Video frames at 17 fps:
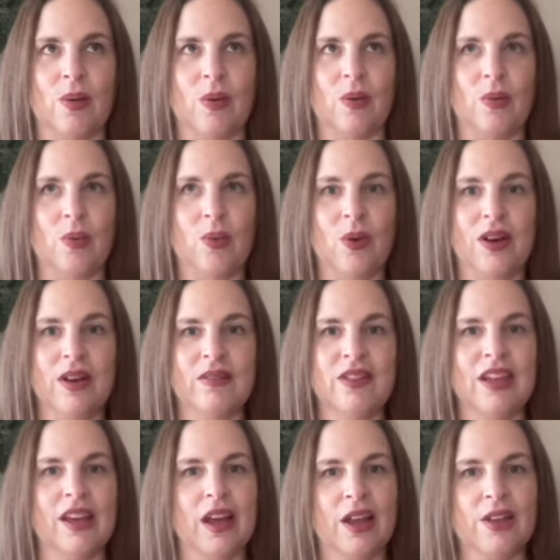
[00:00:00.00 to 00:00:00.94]
one of
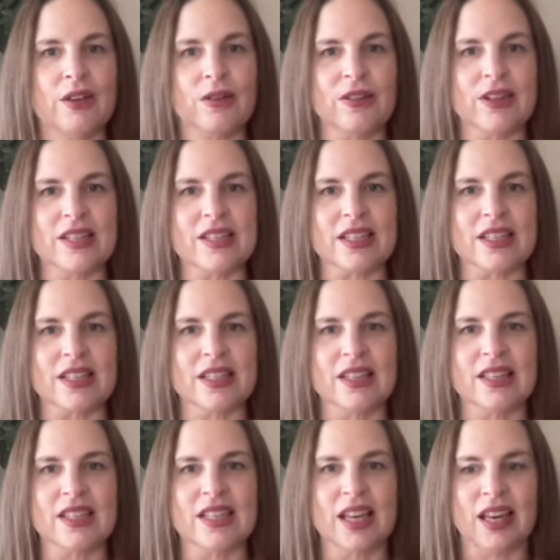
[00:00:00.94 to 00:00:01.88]
the other
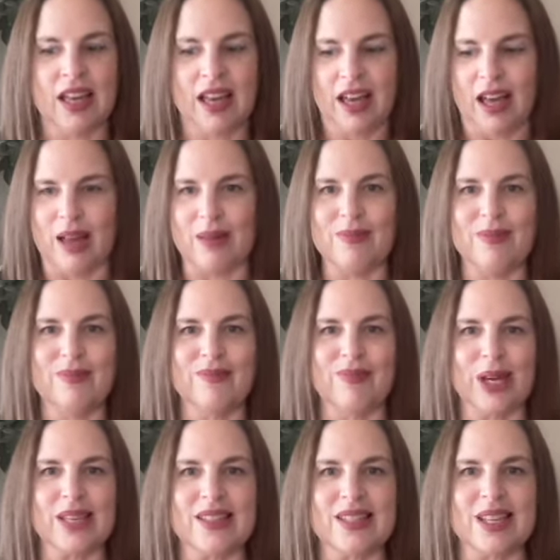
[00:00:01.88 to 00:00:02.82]
reasons I
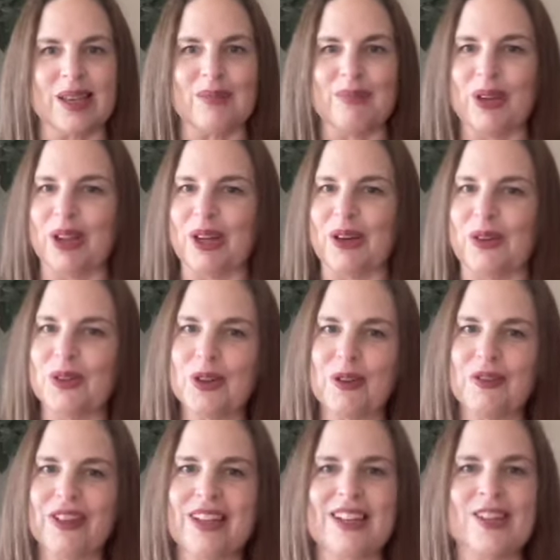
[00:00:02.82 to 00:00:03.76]
might seem a little
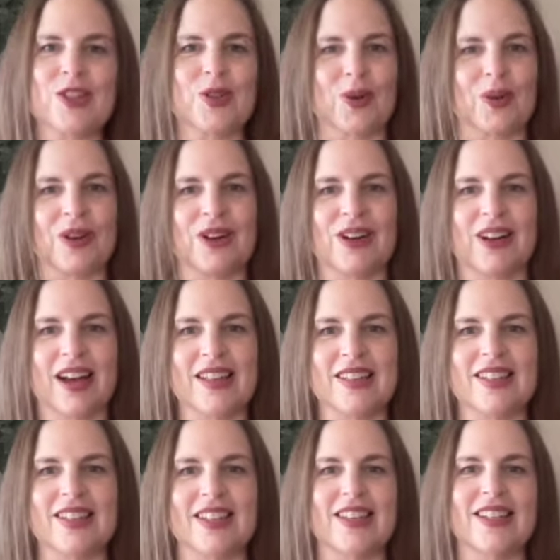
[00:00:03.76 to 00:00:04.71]
nervous or
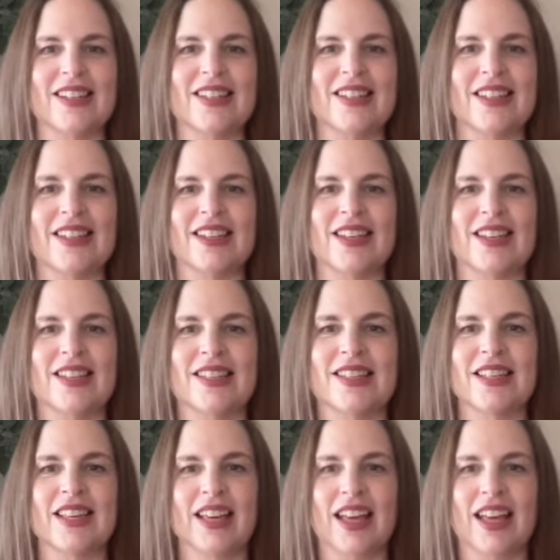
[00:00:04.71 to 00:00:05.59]
hesitant is